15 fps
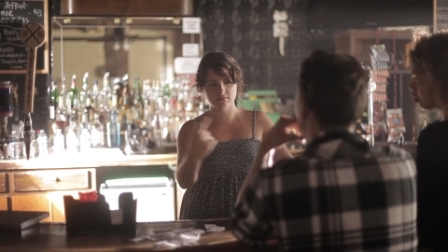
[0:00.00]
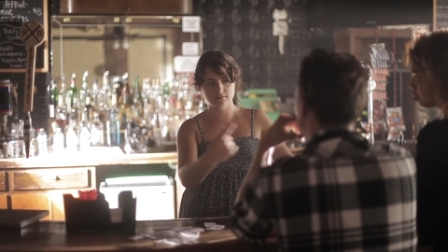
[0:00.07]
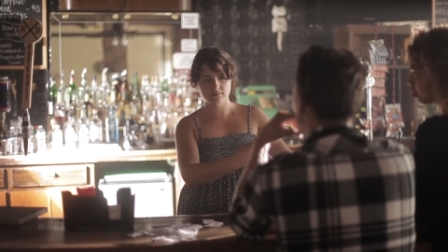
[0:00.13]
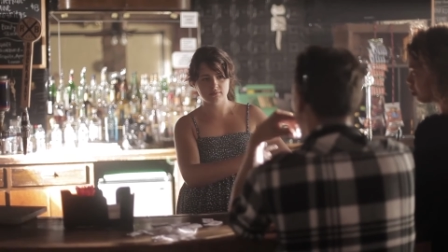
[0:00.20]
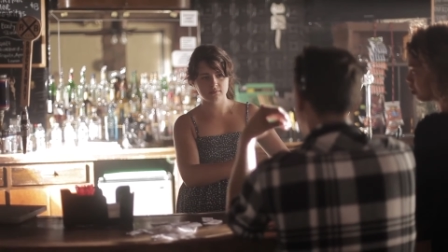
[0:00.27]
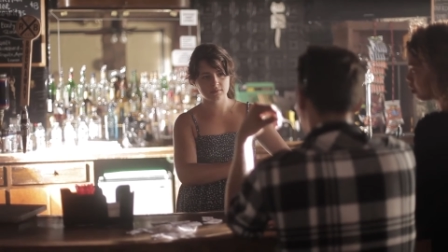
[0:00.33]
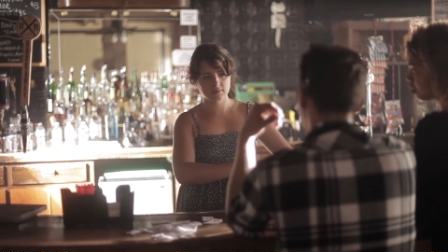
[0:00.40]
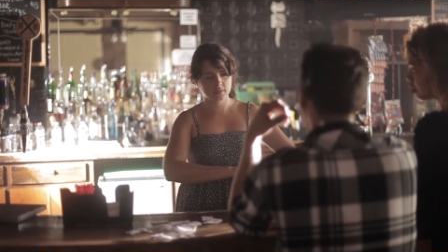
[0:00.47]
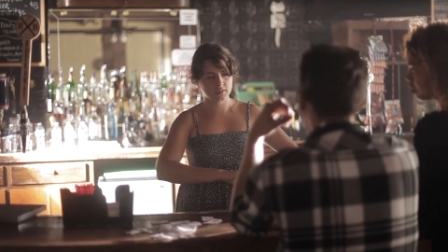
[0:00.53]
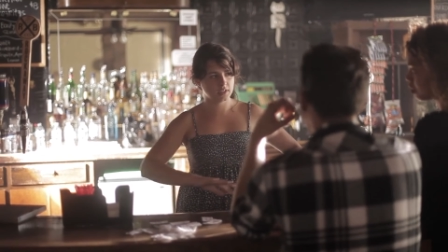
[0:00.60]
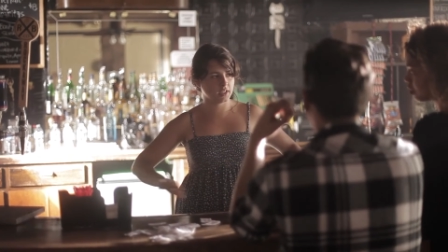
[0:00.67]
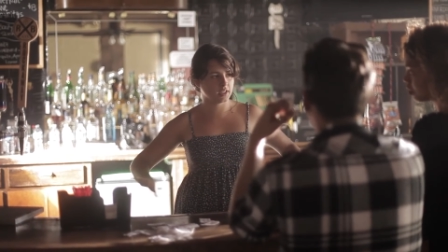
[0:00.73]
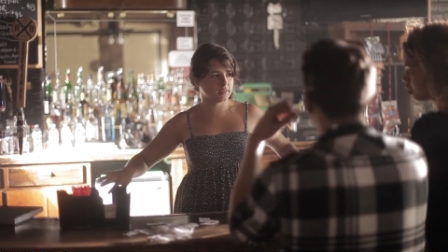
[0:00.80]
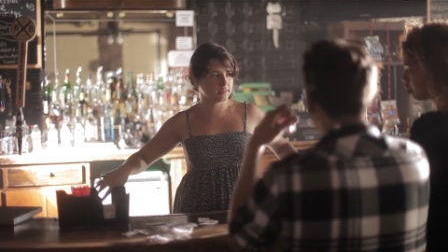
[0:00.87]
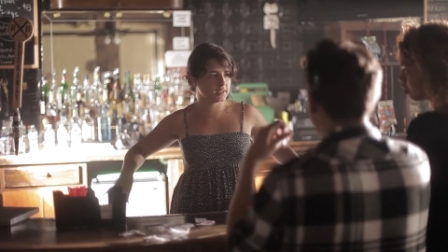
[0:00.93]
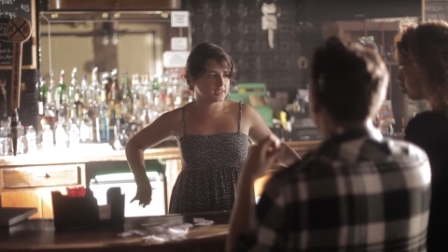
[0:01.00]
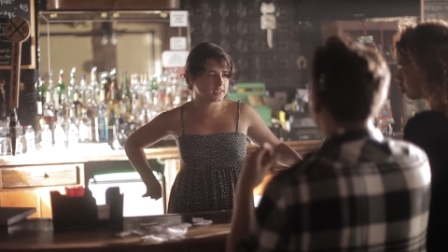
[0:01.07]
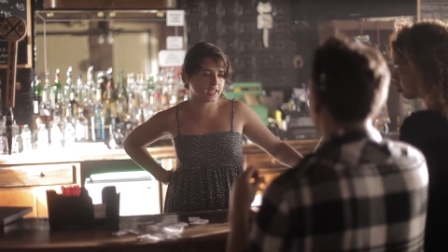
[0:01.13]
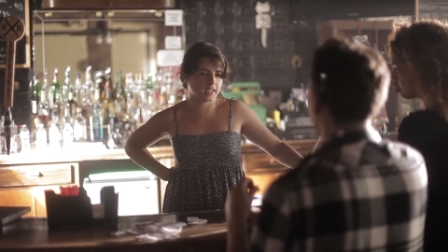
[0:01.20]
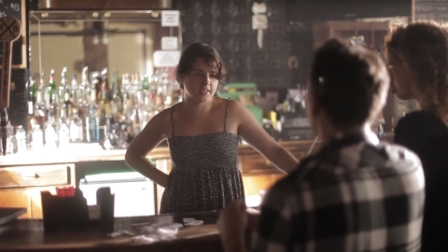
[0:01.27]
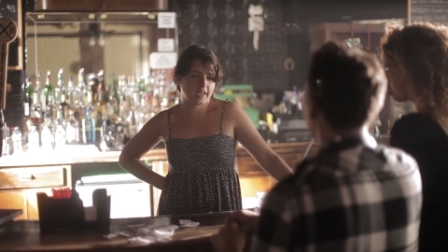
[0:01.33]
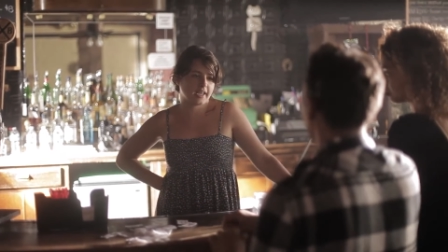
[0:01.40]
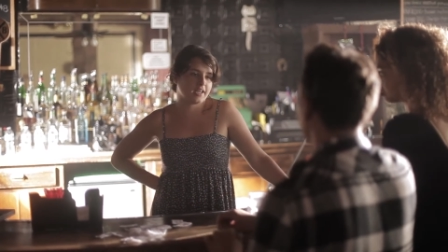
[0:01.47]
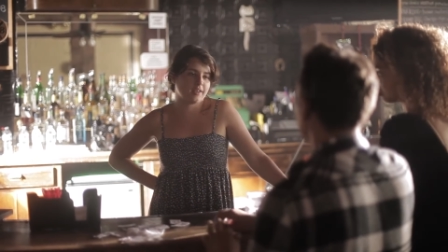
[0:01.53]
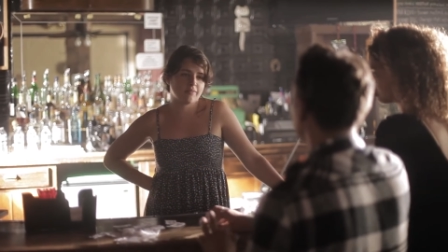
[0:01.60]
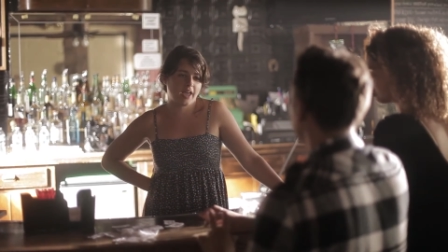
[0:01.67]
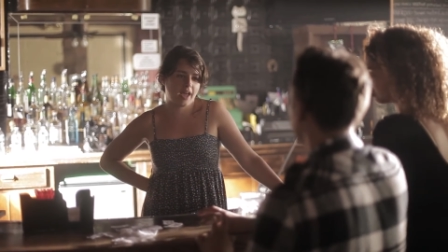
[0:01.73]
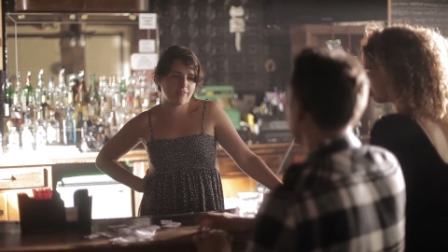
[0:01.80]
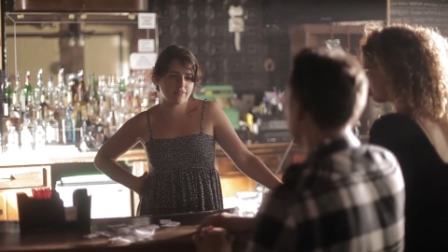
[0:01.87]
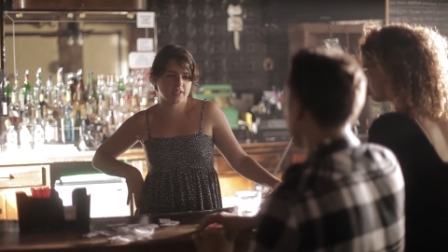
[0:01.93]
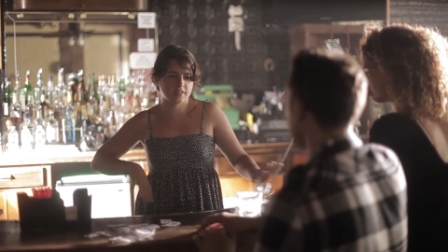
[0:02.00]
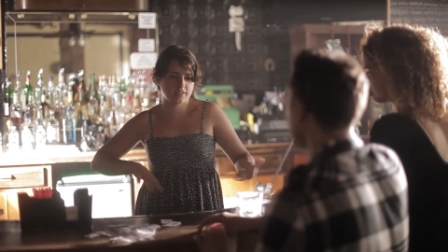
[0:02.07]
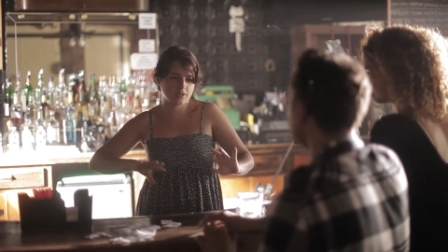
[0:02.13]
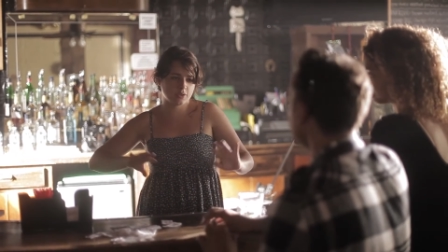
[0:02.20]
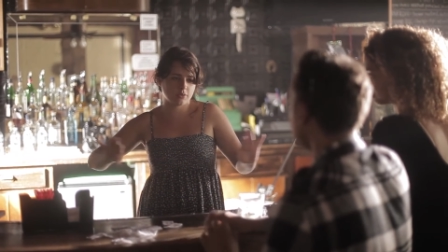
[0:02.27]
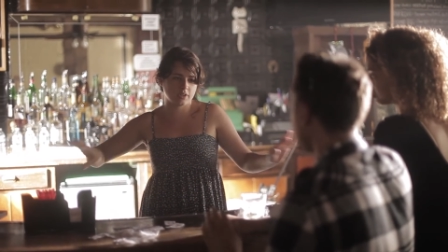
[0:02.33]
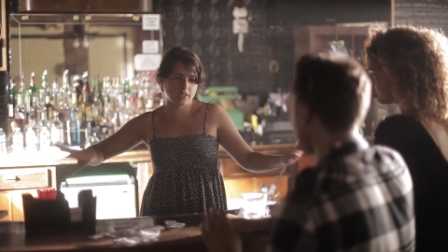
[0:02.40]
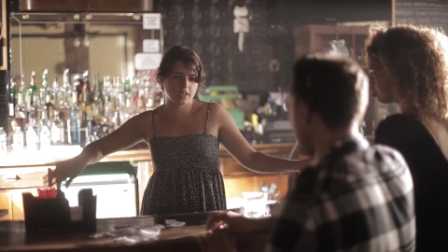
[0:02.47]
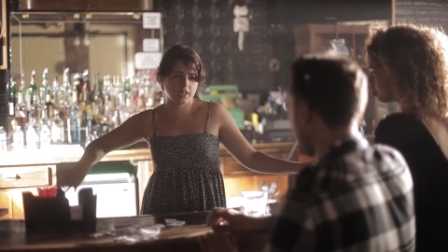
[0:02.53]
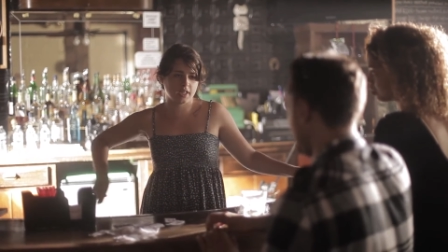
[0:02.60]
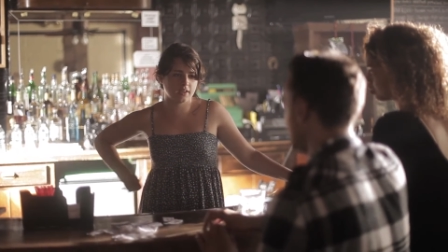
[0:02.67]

it's not what you're saying, it's the way you say it.